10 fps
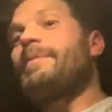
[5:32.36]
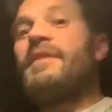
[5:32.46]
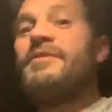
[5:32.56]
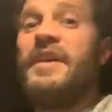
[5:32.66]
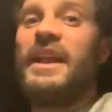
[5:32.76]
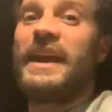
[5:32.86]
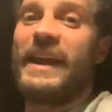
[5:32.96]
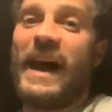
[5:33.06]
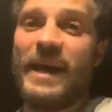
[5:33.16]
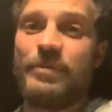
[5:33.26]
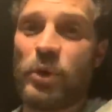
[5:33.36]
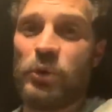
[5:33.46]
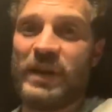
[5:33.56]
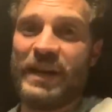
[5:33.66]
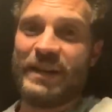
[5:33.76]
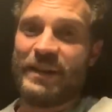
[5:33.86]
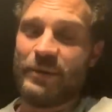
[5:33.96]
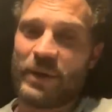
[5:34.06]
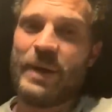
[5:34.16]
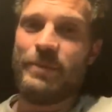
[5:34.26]
filling and high in protein, and
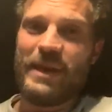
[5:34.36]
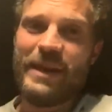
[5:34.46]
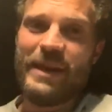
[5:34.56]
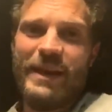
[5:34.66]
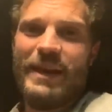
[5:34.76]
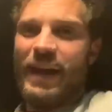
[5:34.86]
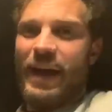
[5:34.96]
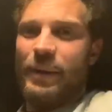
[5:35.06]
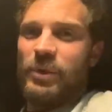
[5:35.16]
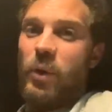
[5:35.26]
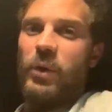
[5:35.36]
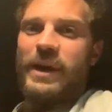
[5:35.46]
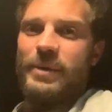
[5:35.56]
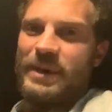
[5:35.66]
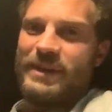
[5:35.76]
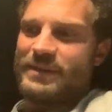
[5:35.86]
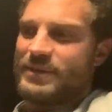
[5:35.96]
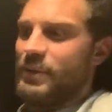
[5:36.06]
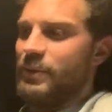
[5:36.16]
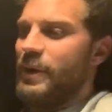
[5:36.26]
they'll keep me um, going a bit.
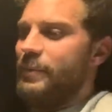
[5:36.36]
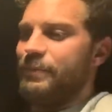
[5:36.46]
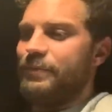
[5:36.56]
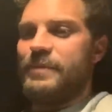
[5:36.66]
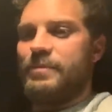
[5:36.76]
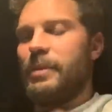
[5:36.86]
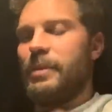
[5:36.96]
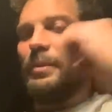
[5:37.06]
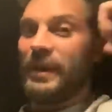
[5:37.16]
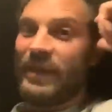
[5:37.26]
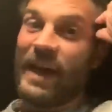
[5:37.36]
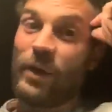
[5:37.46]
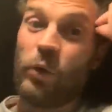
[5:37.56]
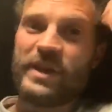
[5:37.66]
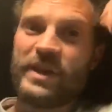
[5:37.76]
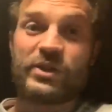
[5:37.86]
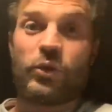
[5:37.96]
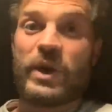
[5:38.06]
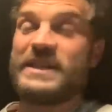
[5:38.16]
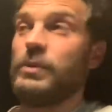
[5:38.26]
So um, probably that or this
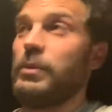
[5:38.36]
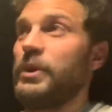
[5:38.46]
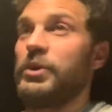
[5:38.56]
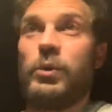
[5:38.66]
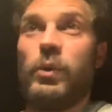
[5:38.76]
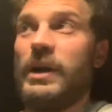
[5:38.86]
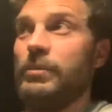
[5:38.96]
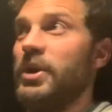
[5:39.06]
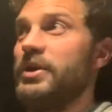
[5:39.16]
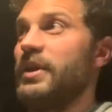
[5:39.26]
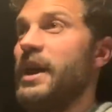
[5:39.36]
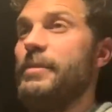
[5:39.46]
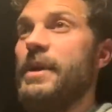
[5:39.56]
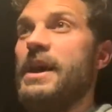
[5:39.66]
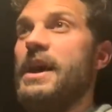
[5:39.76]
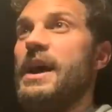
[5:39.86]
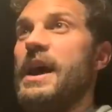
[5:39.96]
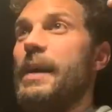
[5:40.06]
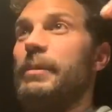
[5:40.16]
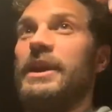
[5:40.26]
crazy when we were doing Wild Mountain Thyme,
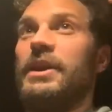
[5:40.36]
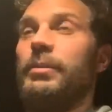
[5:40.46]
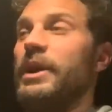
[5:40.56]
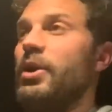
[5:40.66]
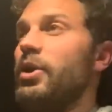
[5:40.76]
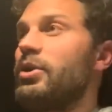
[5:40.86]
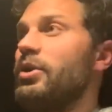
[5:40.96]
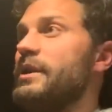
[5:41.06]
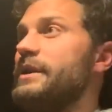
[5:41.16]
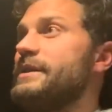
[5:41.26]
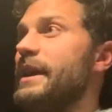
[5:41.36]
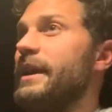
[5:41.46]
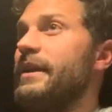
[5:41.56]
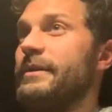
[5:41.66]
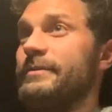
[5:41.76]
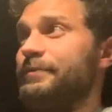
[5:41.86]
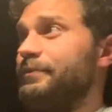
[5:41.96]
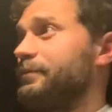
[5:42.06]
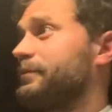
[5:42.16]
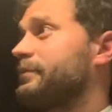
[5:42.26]
Emily got me hooked on this like
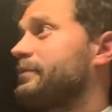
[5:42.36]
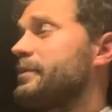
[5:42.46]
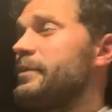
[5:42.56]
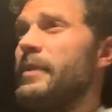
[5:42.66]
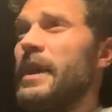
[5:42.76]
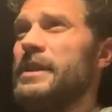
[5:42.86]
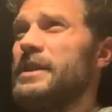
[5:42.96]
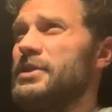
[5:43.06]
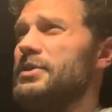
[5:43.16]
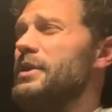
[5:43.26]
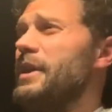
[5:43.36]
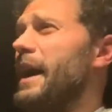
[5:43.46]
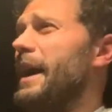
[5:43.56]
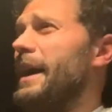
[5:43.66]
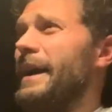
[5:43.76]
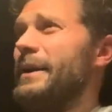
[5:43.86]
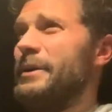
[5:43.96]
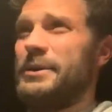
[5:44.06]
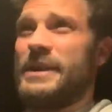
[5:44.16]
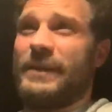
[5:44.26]
this uh, I don't know
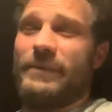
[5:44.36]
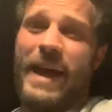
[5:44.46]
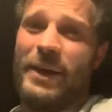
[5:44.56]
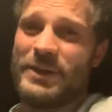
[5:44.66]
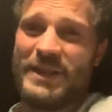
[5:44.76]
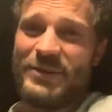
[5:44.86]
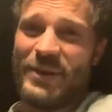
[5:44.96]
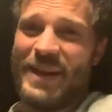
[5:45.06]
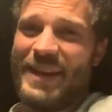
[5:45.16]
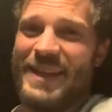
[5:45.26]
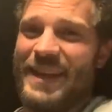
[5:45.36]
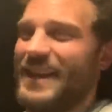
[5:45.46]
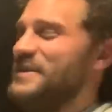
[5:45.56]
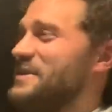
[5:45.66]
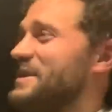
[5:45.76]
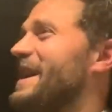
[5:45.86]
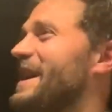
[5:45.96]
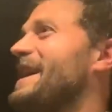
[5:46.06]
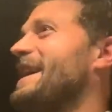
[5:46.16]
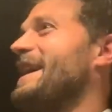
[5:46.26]
it's like an energy drink I think it was
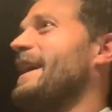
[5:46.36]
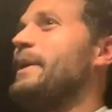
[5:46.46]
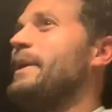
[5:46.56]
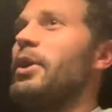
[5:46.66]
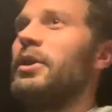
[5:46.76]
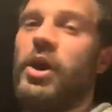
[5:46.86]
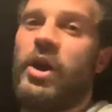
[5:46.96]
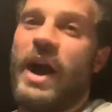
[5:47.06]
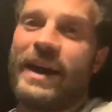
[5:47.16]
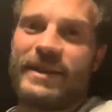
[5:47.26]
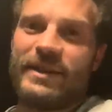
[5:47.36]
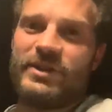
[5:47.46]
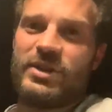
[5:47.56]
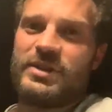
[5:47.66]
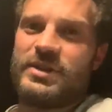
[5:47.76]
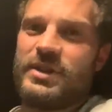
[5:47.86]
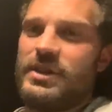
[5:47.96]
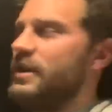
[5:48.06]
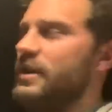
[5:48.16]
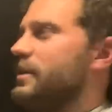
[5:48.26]
we called it our acting juice.
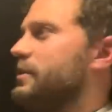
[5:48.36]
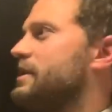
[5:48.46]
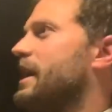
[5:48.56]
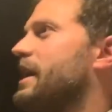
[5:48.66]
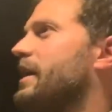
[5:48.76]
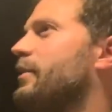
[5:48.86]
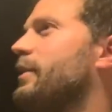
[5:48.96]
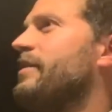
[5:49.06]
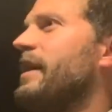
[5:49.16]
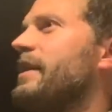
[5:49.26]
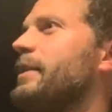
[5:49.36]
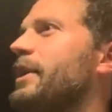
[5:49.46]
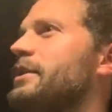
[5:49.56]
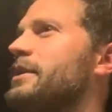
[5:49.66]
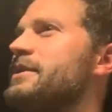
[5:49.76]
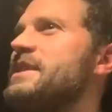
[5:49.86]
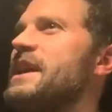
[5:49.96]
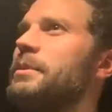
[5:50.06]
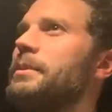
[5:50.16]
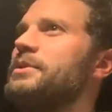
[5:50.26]
It was like we felt that we got to the
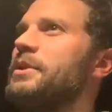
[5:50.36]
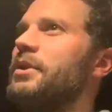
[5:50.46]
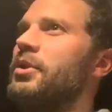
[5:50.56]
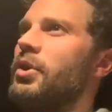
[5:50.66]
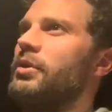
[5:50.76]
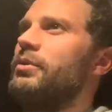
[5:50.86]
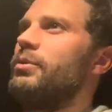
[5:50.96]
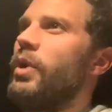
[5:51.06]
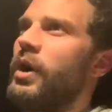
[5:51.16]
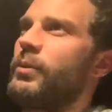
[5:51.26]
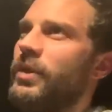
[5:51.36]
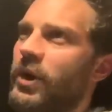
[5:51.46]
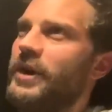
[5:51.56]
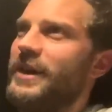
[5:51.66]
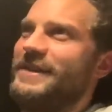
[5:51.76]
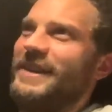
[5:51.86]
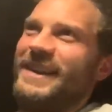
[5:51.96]
stage where we sort of couldn't work without it.